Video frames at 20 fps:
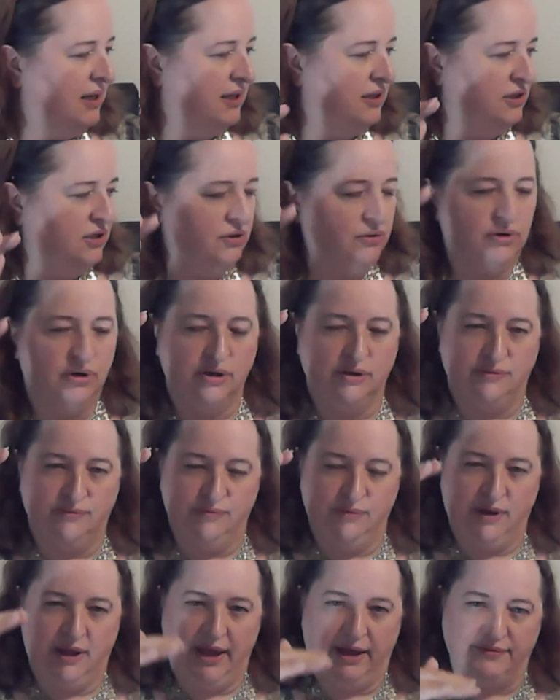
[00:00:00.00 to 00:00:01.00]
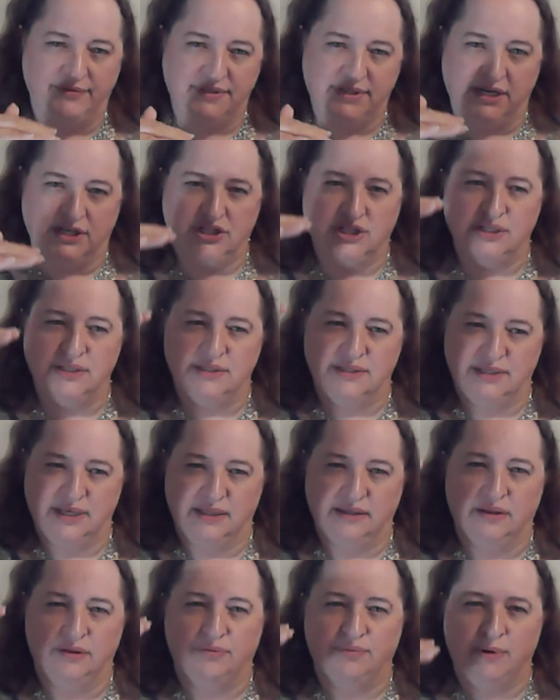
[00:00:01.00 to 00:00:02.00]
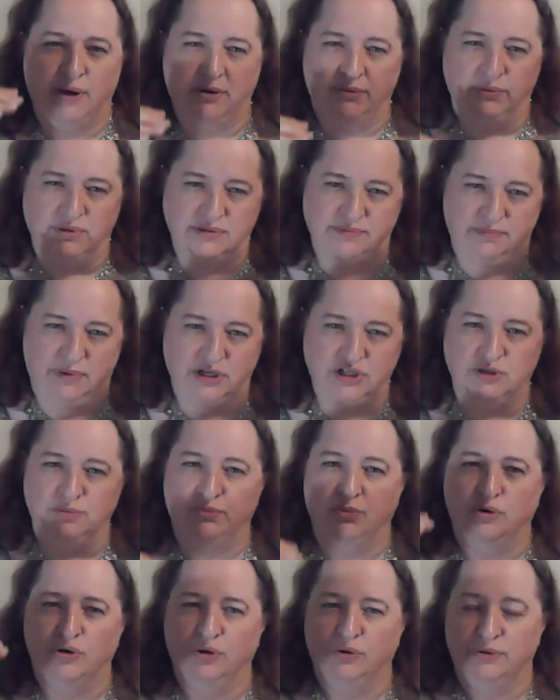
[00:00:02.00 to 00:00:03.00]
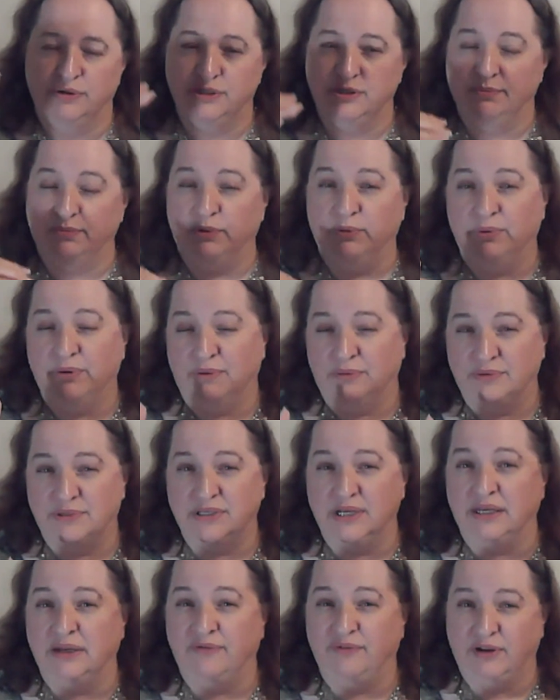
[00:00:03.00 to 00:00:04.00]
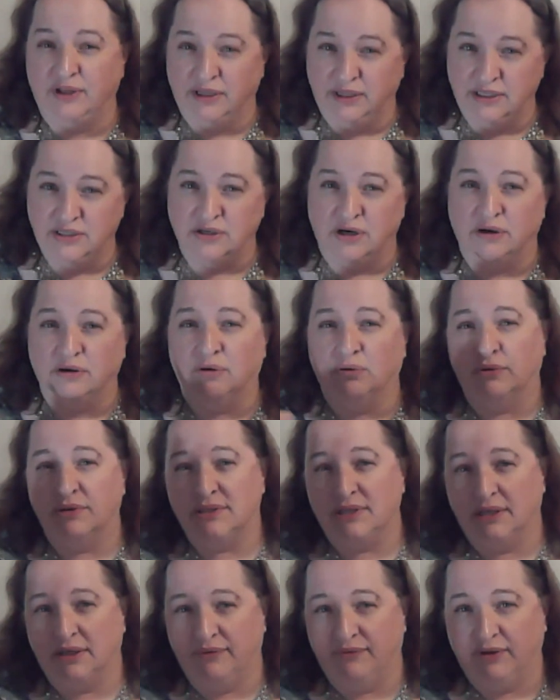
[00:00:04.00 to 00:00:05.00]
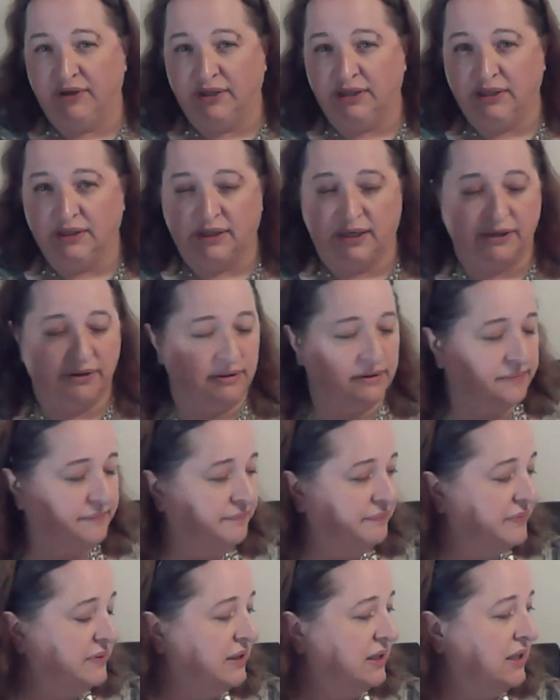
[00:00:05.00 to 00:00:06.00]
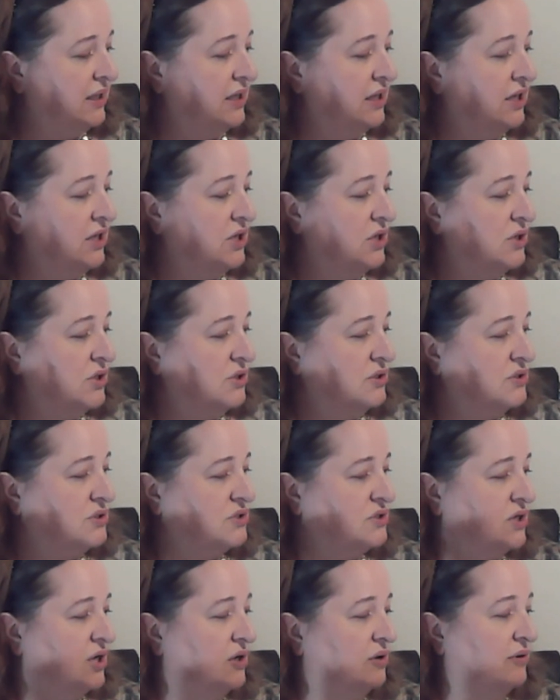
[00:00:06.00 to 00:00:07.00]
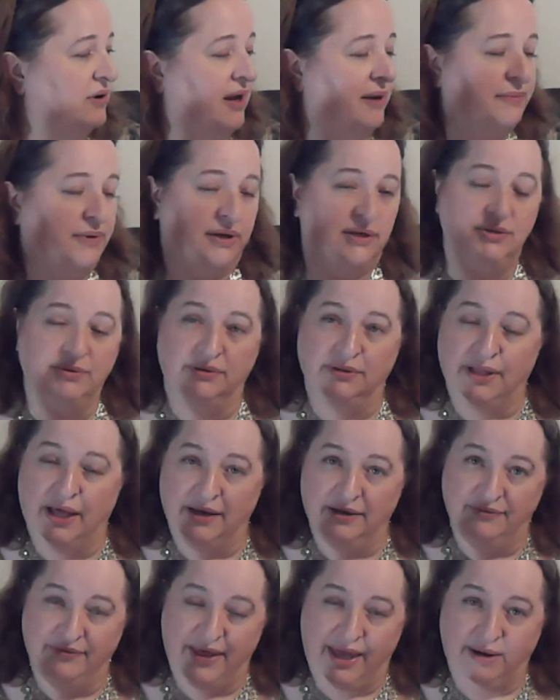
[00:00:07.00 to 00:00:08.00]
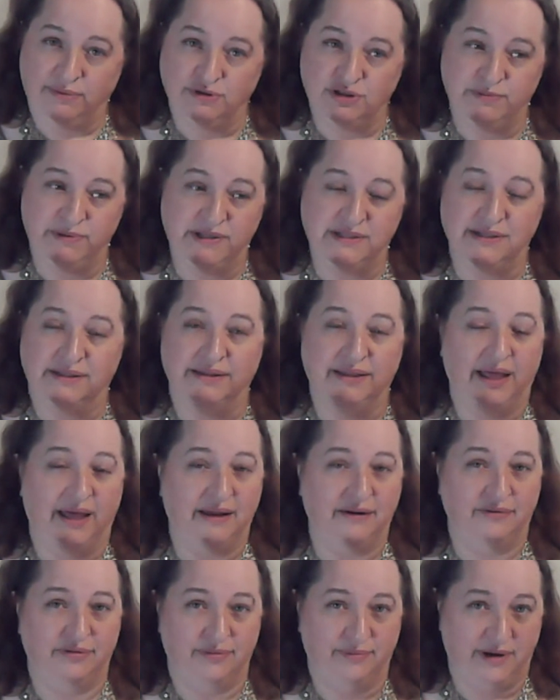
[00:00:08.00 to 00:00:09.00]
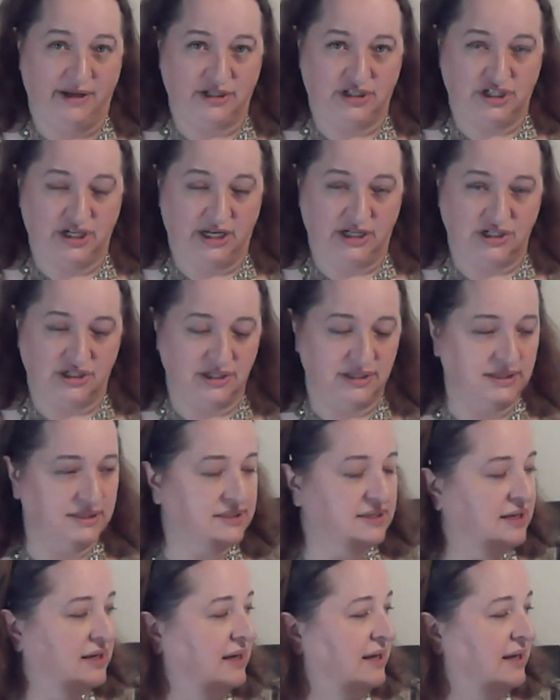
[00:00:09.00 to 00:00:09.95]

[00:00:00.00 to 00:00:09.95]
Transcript: You could have sections that the thread was much more noticeable, whether it was significantly darker or significantly lighter. So I'm going to do a lot of that, which means a lot of thread changes.